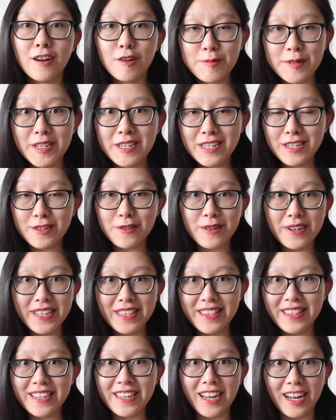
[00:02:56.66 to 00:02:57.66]
Hope you
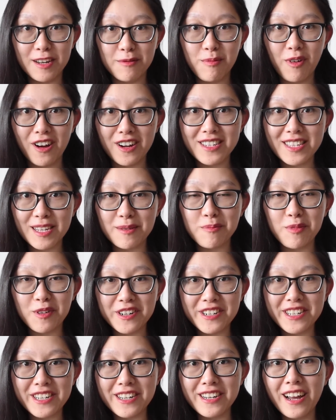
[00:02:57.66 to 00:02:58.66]
enjoyed the unboxing
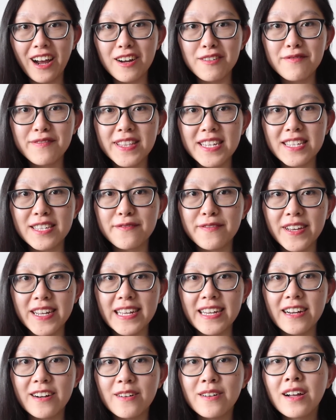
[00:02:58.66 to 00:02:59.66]
portion of this
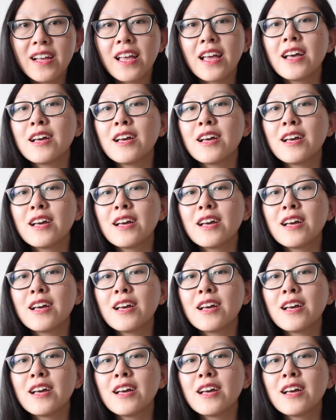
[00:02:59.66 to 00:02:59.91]
video.